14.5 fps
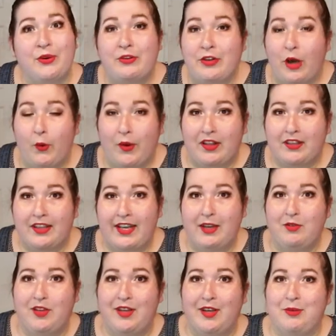No one
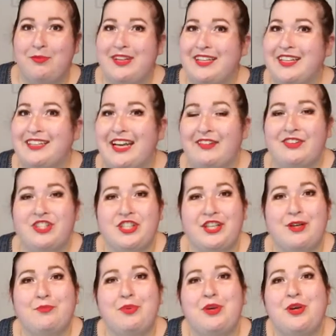claimed him. He didn't have a
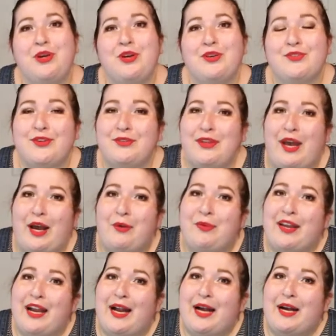chip. So now
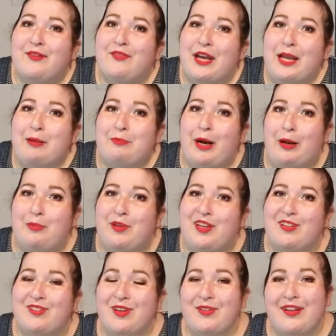we have a puppy.
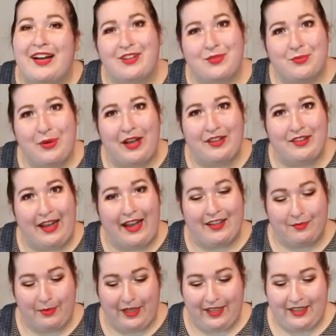So that's what has
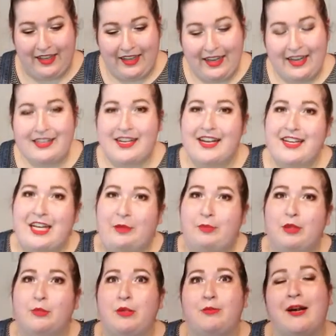been taking up a
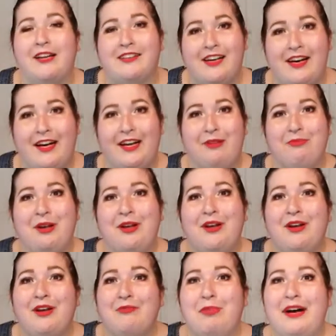little bit of my time.
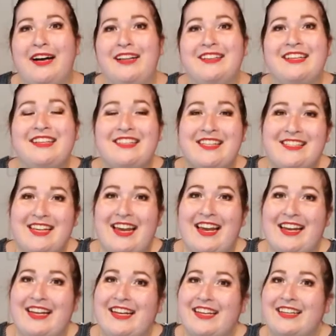But
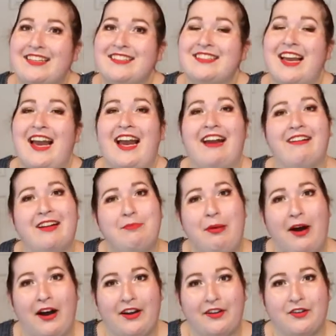today is Harry
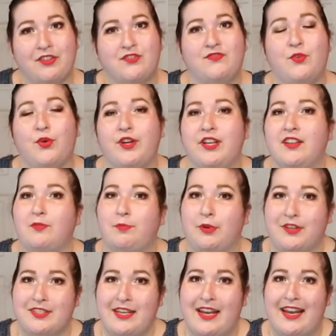Potter's 40th
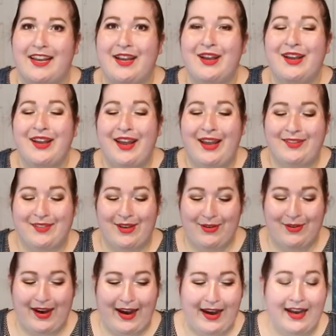birthday.
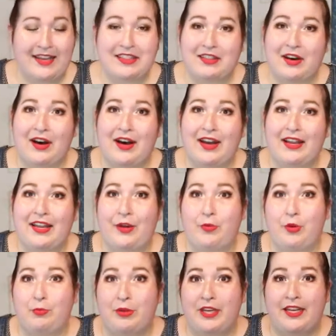So I thought it
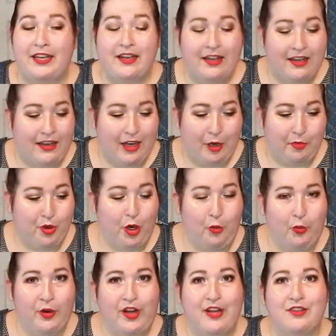would be
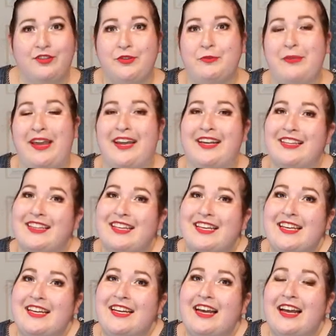appropriate to make
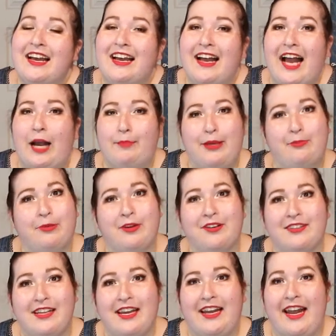the Happy
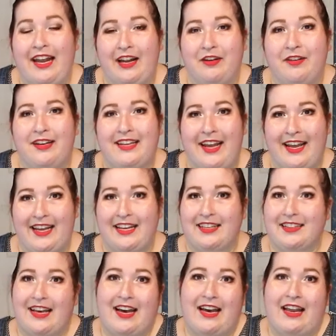Birthday Harry cake
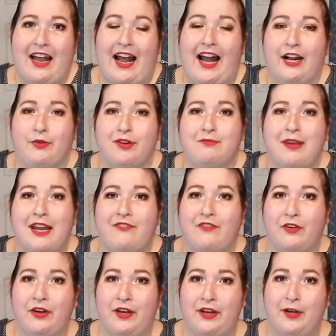that Hagrid made
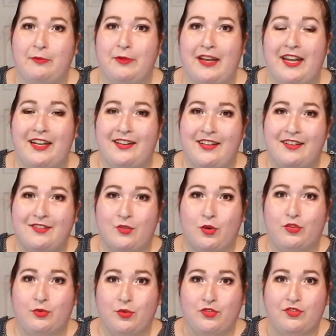for him in the
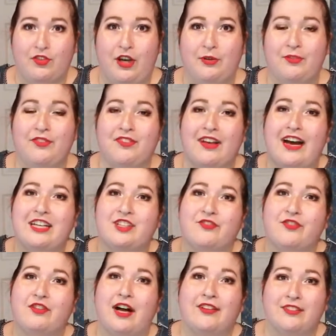Sorcerer's Stone /
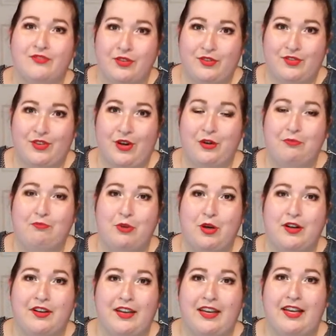Philosopher's Stone
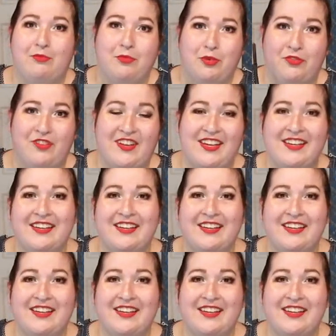book and movie.